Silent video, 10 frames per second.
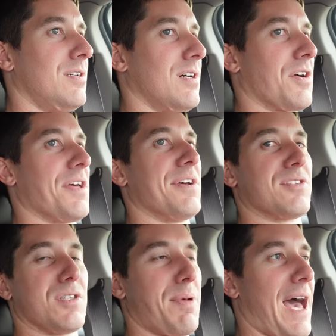Okay,
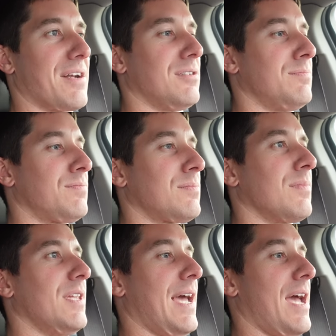there's the paddle
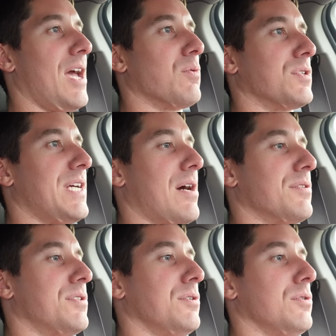and we're
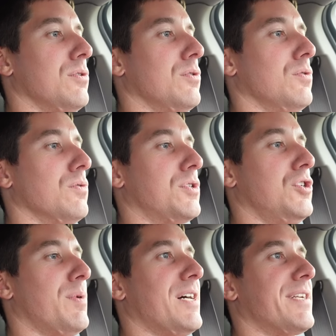down to
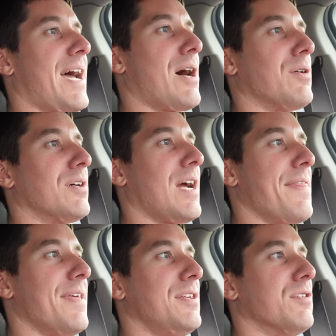two mile an hour,
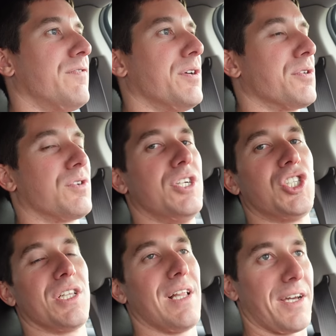and then you'll feel the
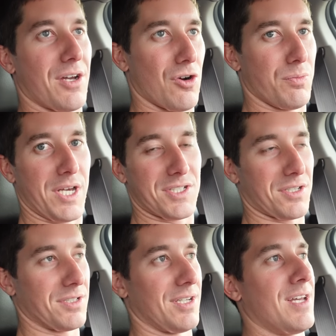regen let go,
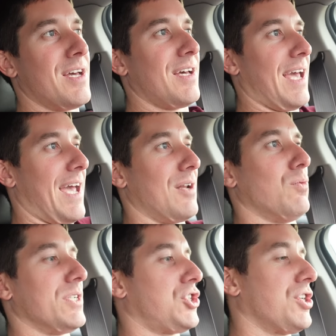basically. And
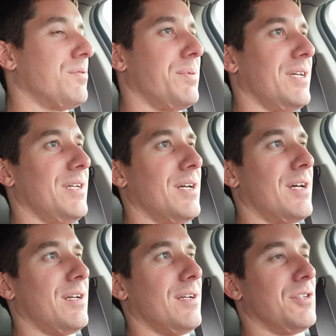what should be
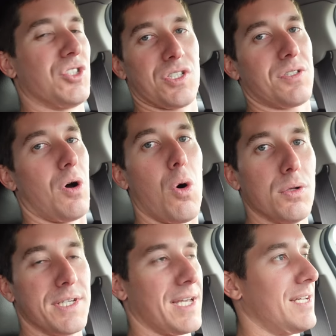just
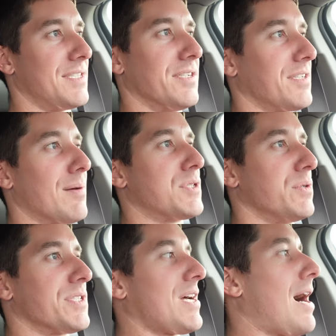holding it until it comes
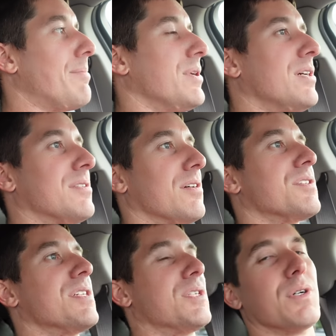to a stop
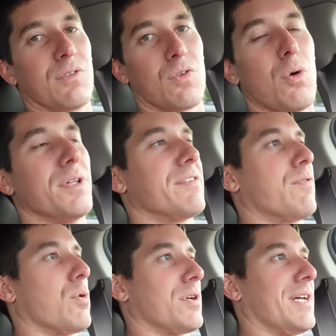turns into it rolling
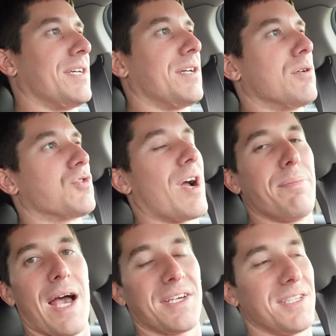forward, like it goes
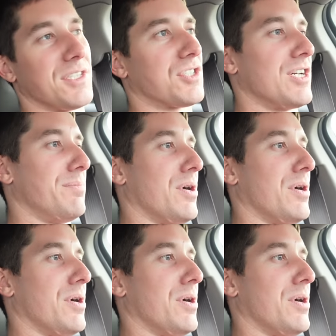right back into creep